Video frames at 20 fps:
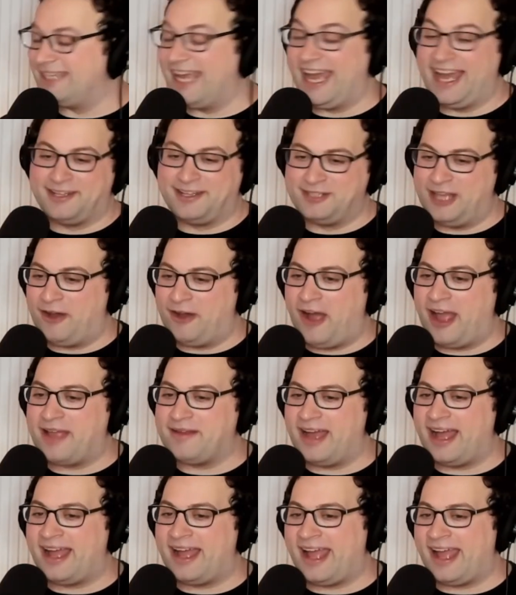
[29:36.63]
Yeah, no,
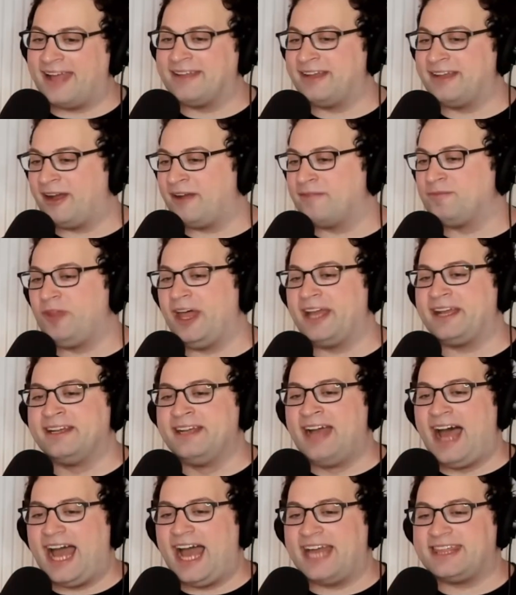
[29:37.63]

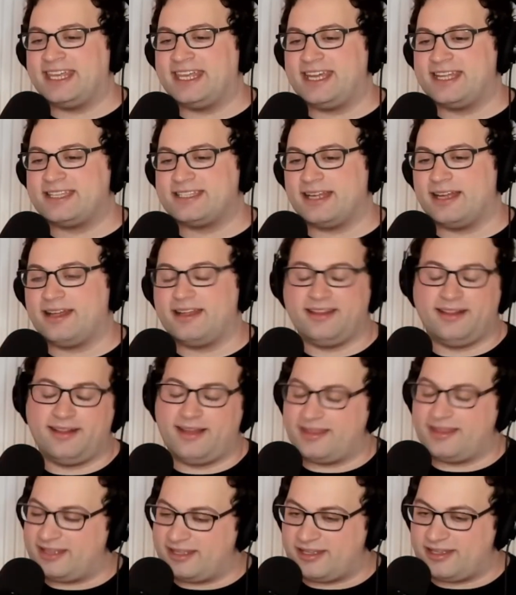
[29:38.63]
I think it's
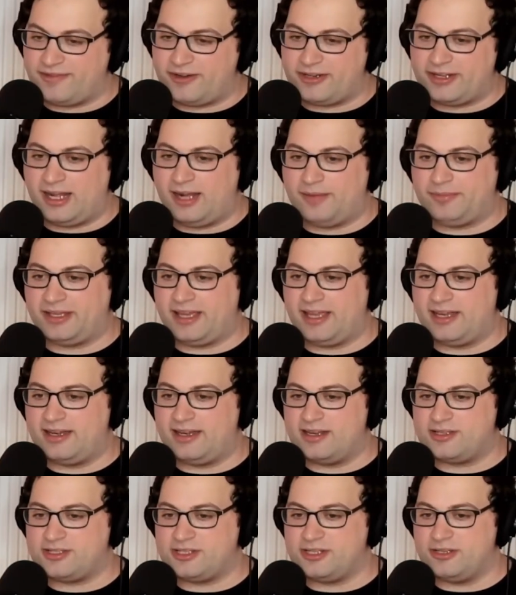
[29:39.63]
a very complicated
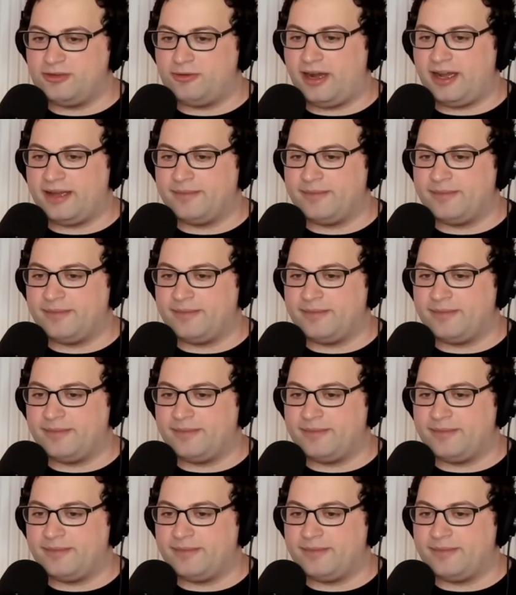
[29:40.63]
issue.